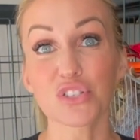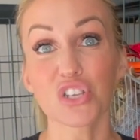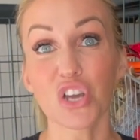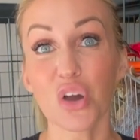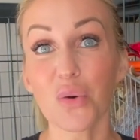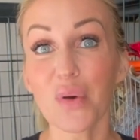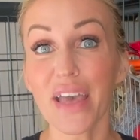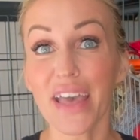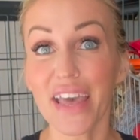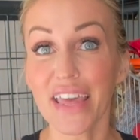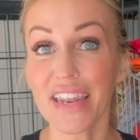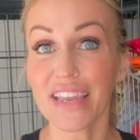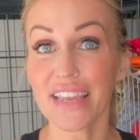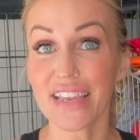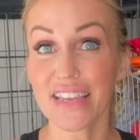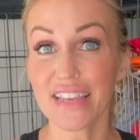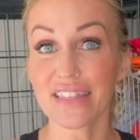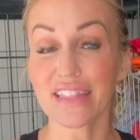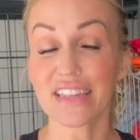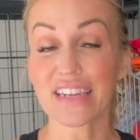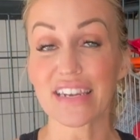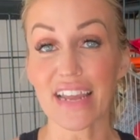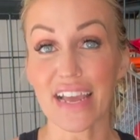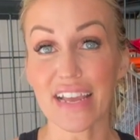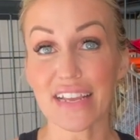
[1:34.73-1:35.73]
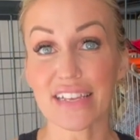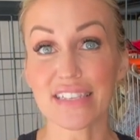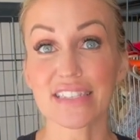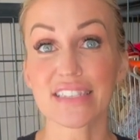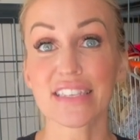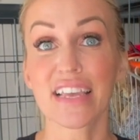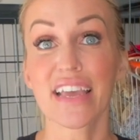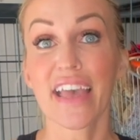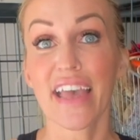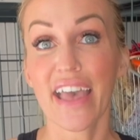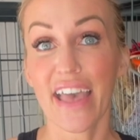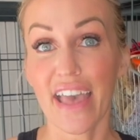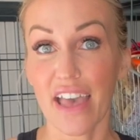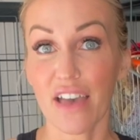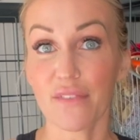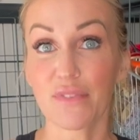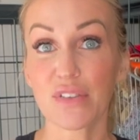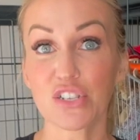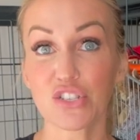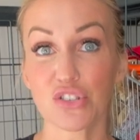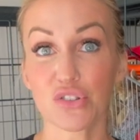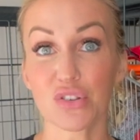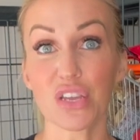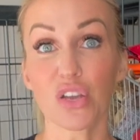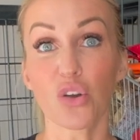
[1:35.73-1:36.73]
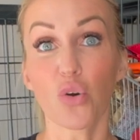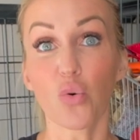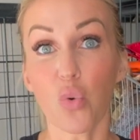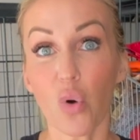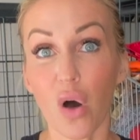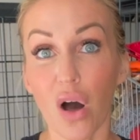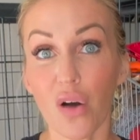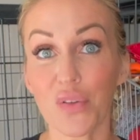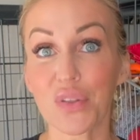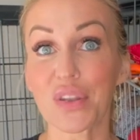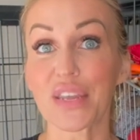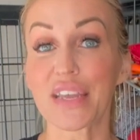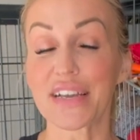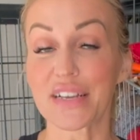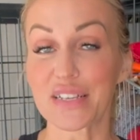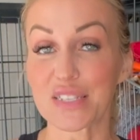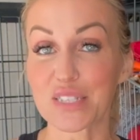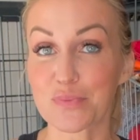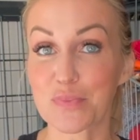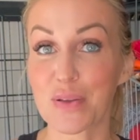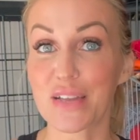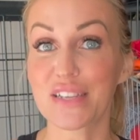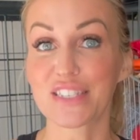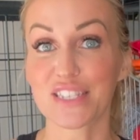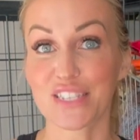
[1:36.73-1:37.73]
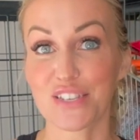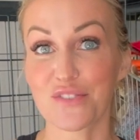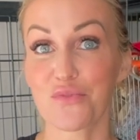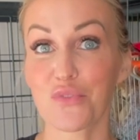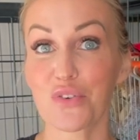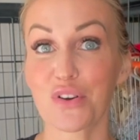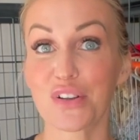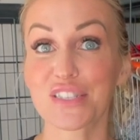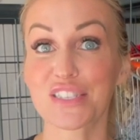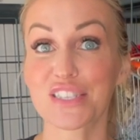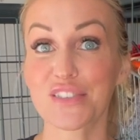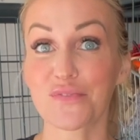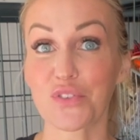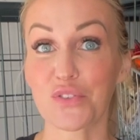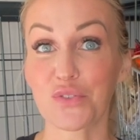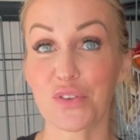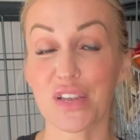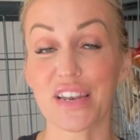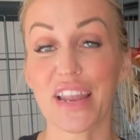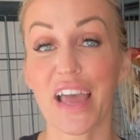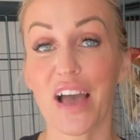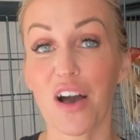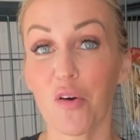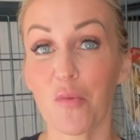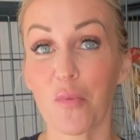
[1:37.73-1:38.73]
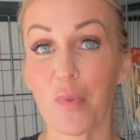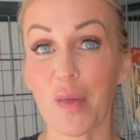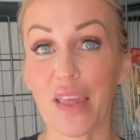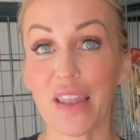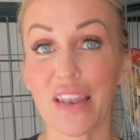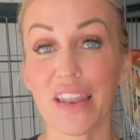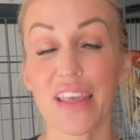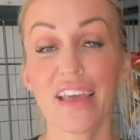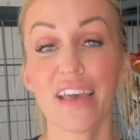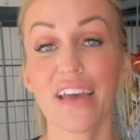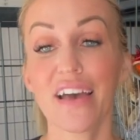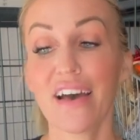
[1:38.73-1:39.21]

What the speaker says: Go ahead and get the nice, heavy duty, quality, expensive ones if you can help it.